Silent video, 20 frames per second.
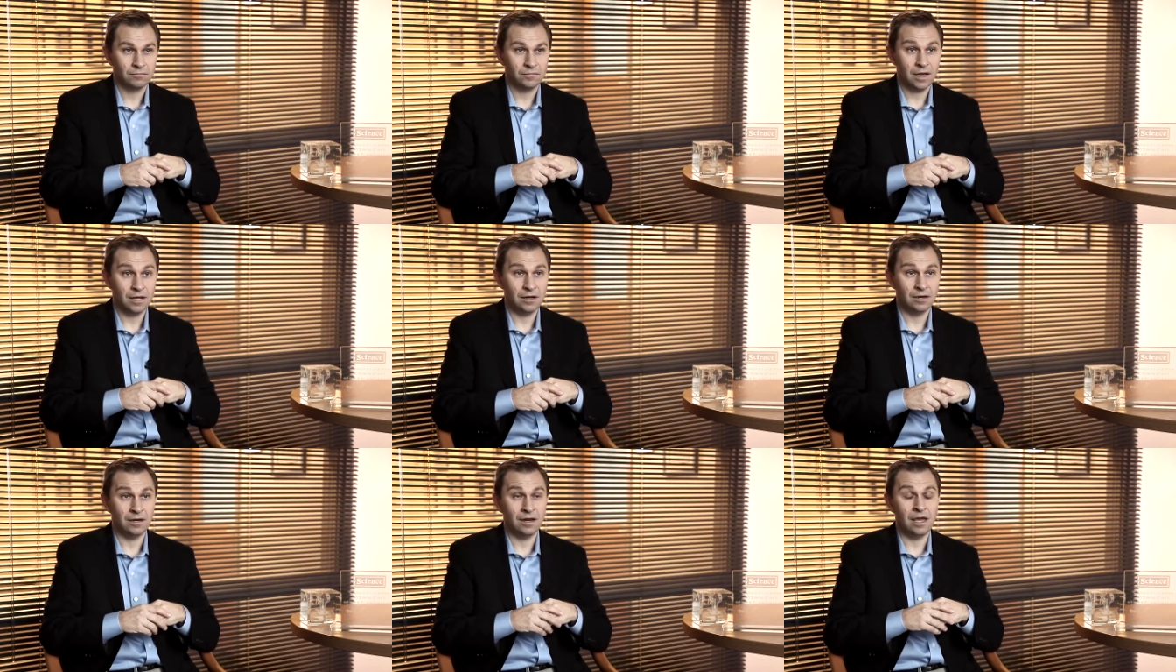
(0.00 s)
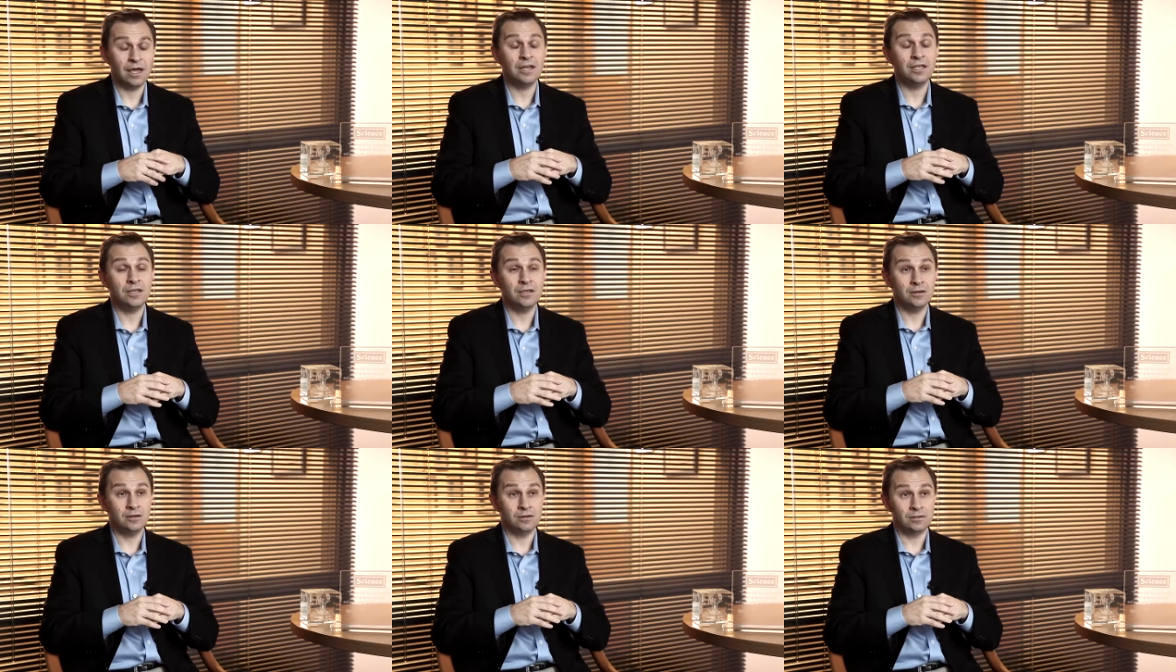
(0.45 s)
And an
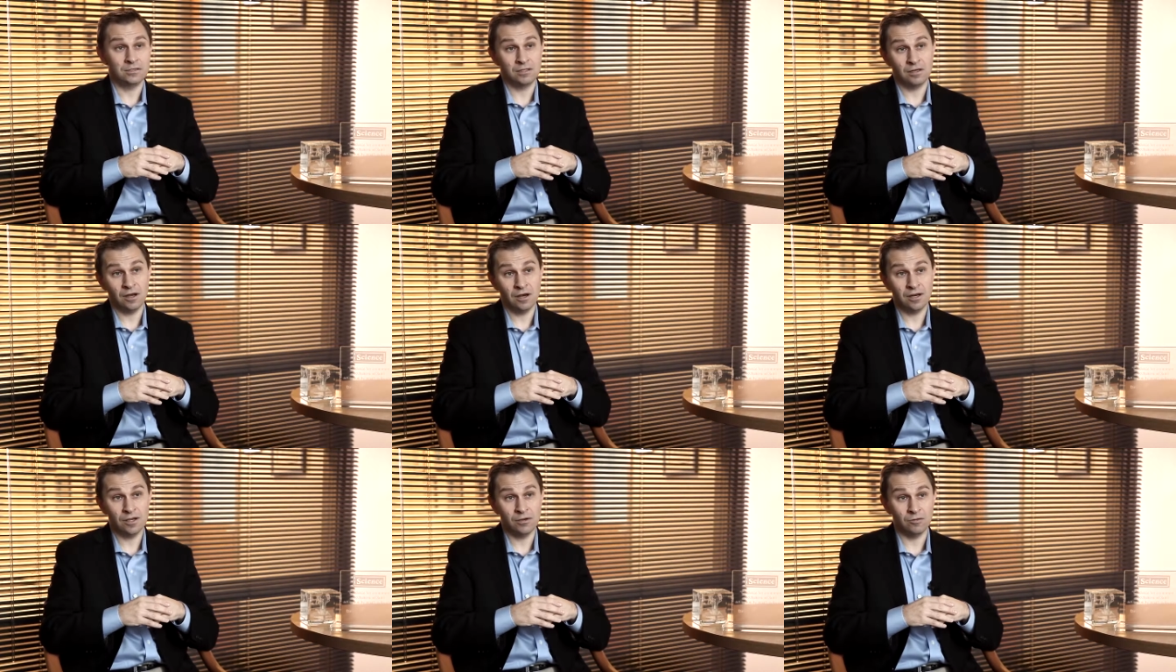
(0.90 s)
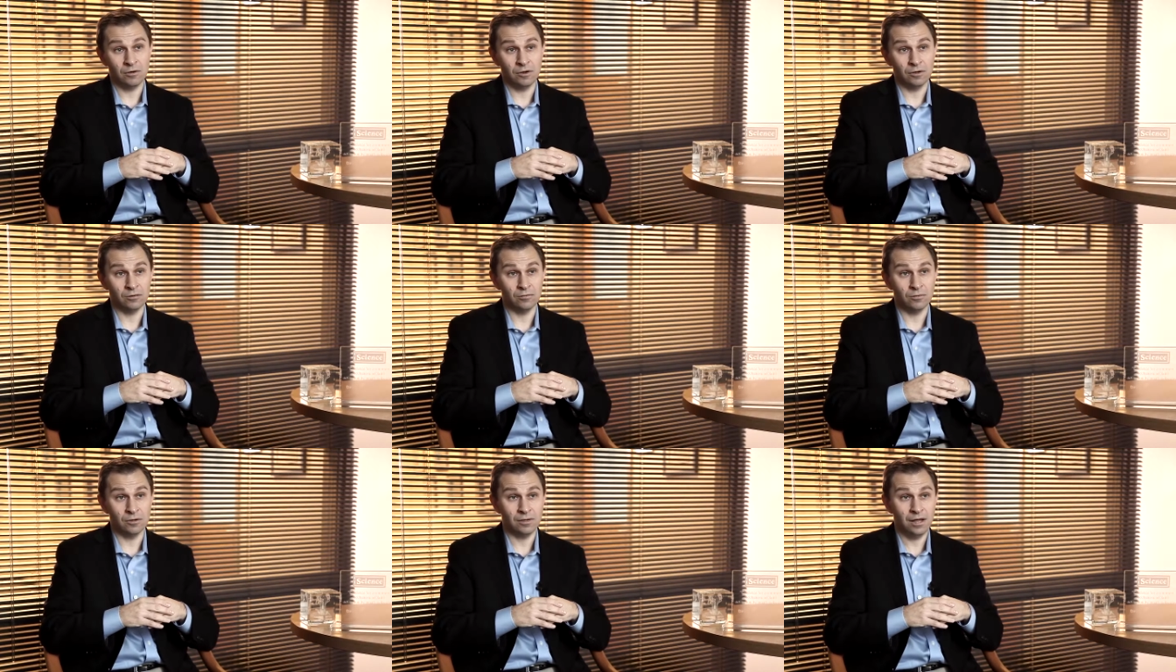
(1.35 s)
eighty to ninety year
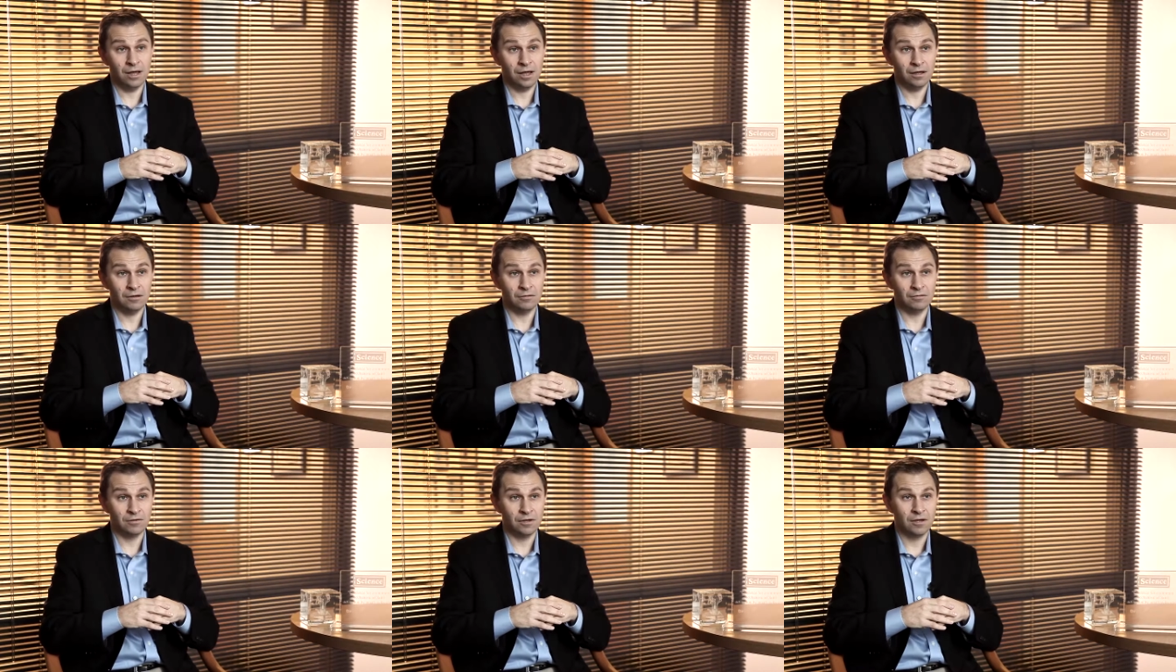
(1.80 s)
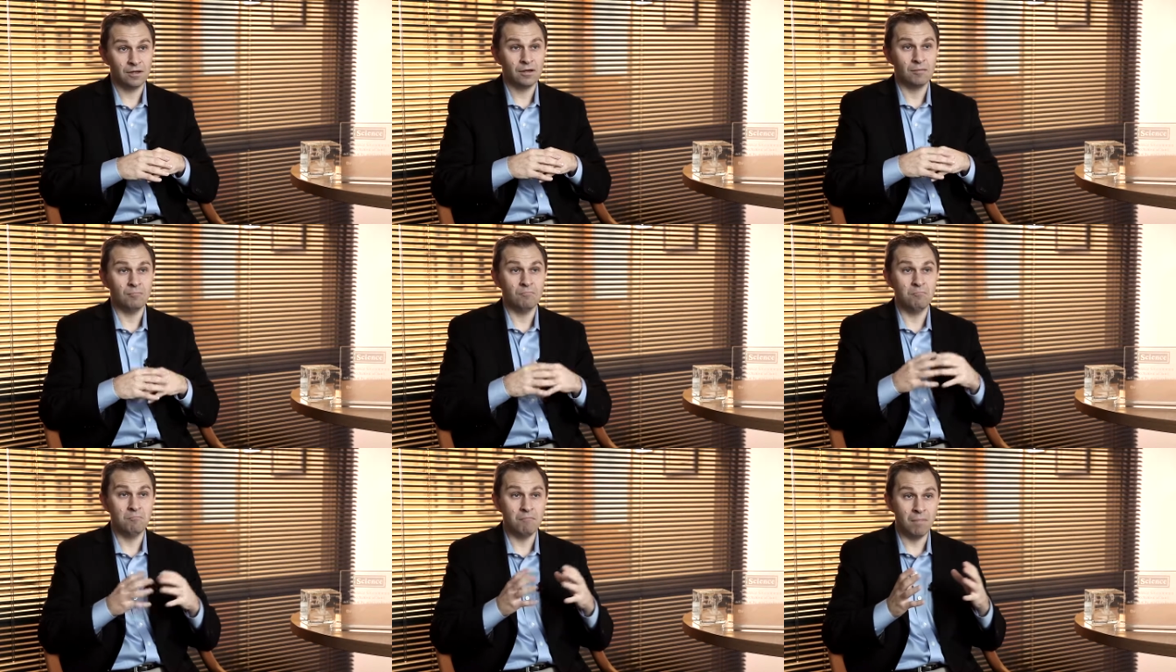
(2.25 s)
old will have
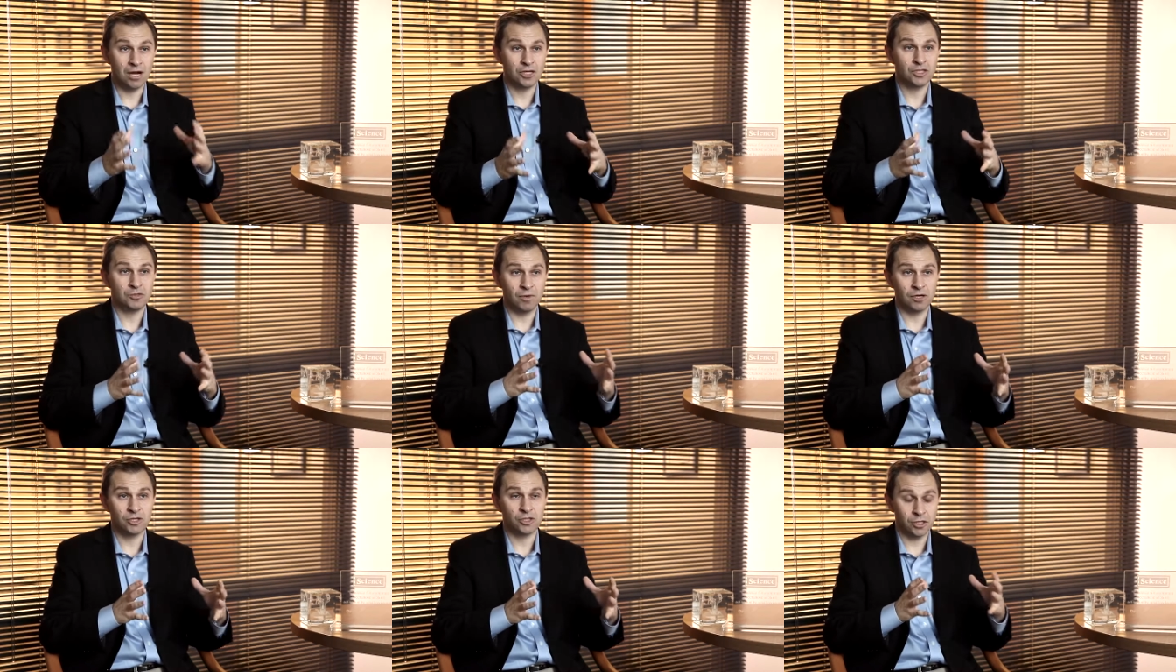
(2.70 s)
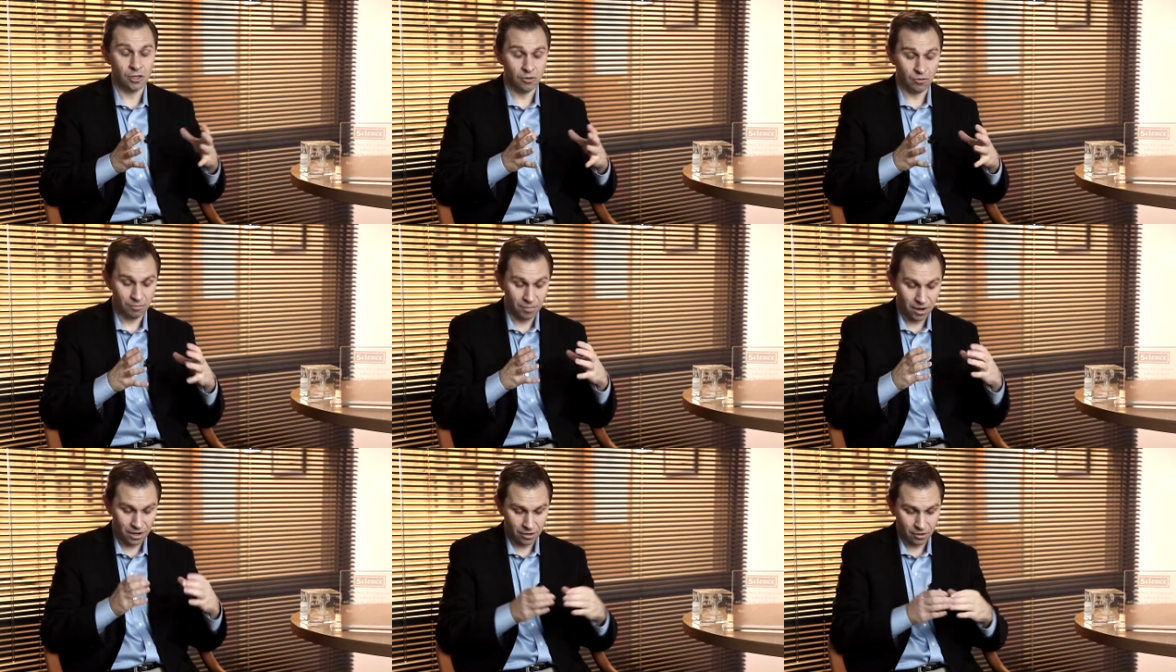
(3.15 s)
much, much lower
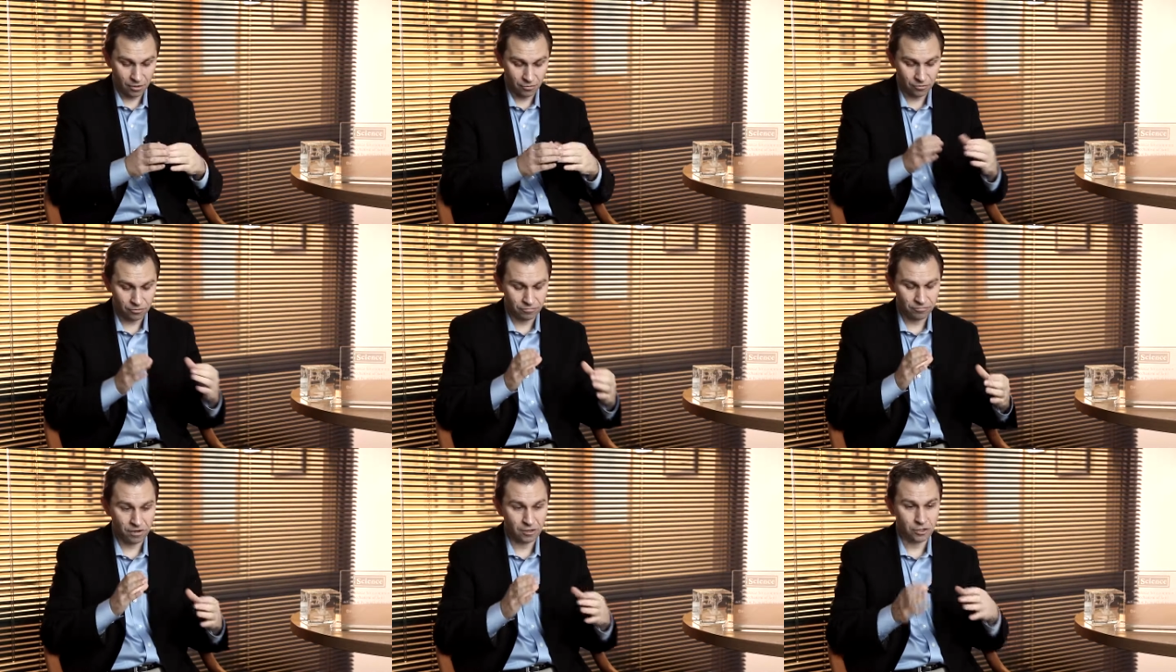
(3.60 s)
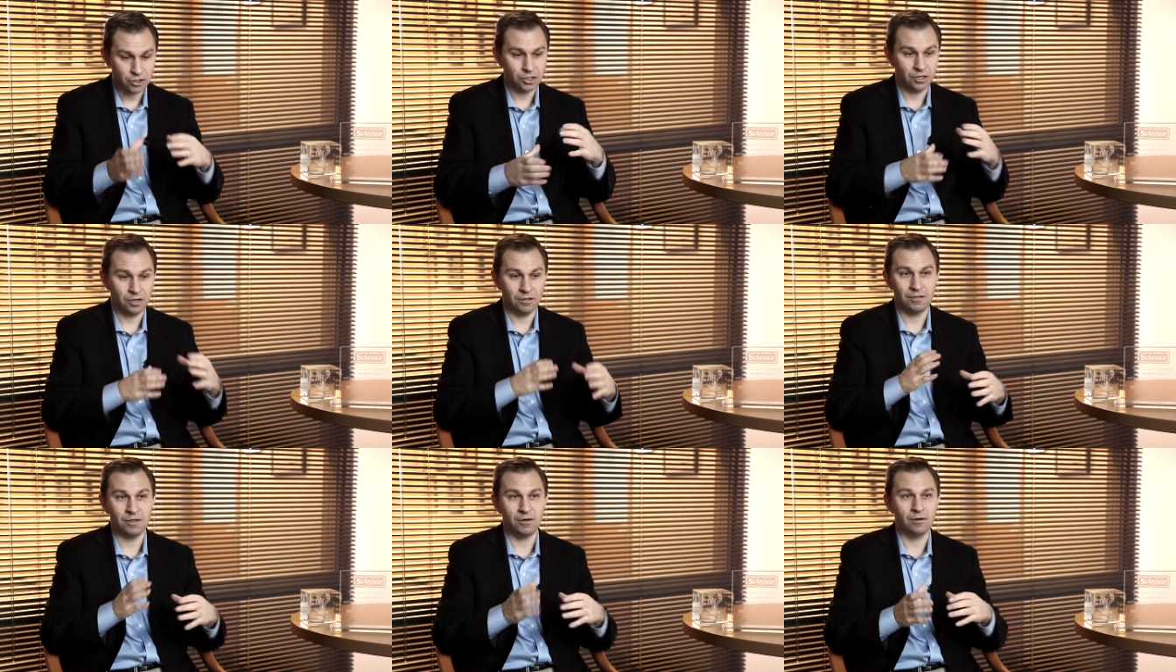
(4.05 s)
mitochondrial function,
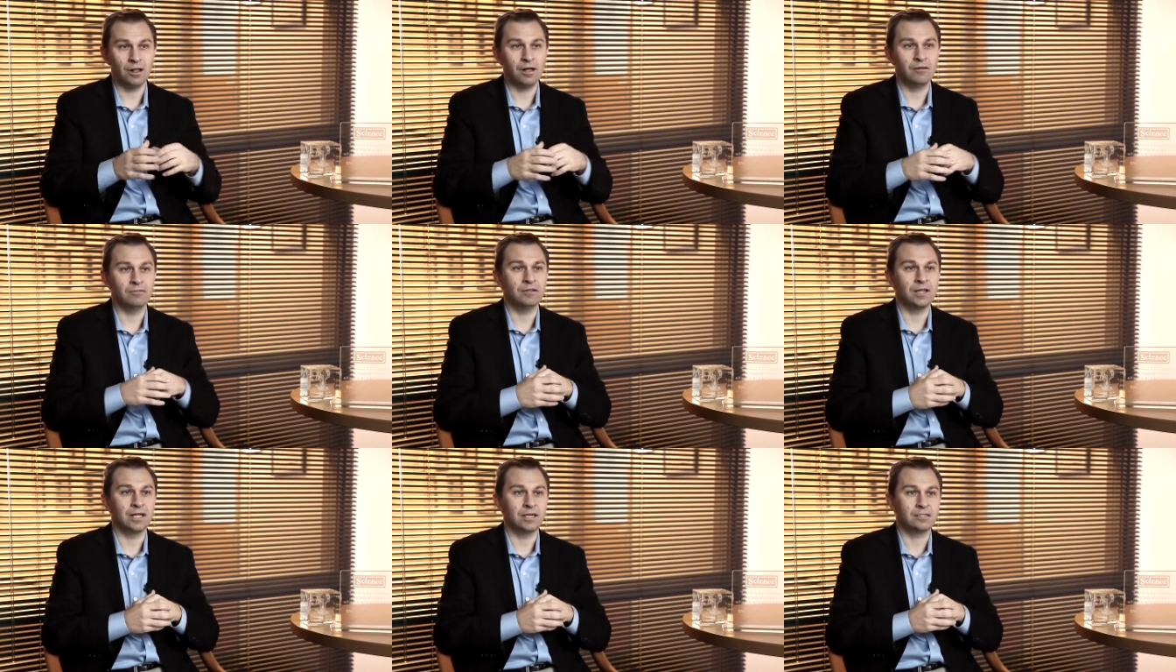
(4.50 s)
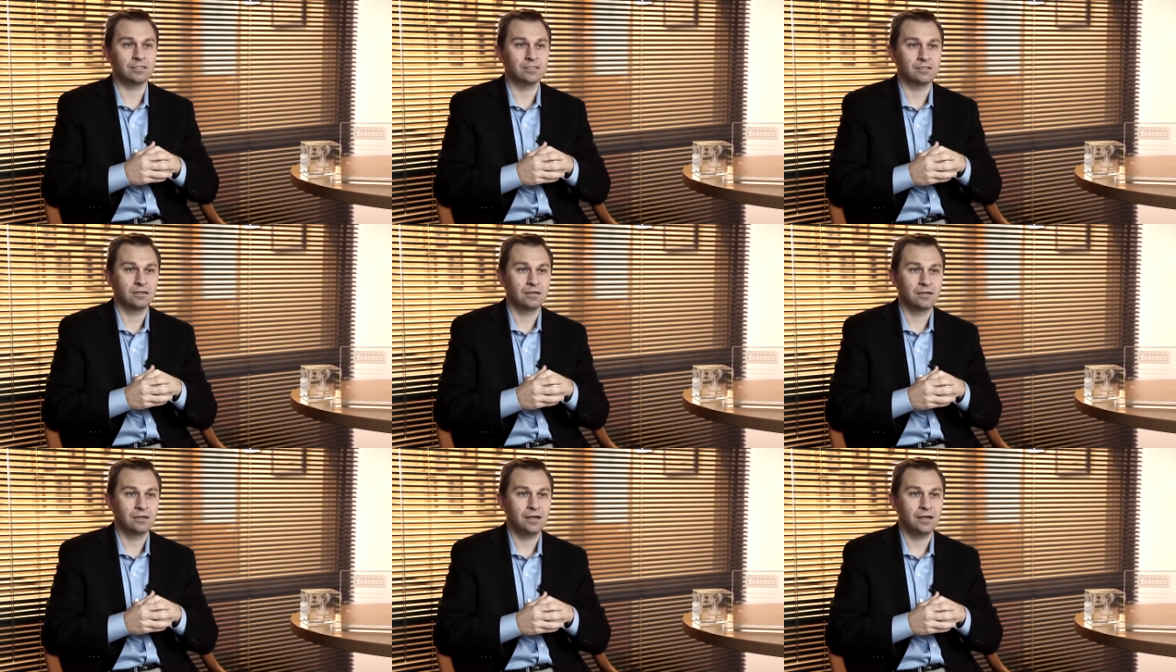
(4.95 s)
and they'll have less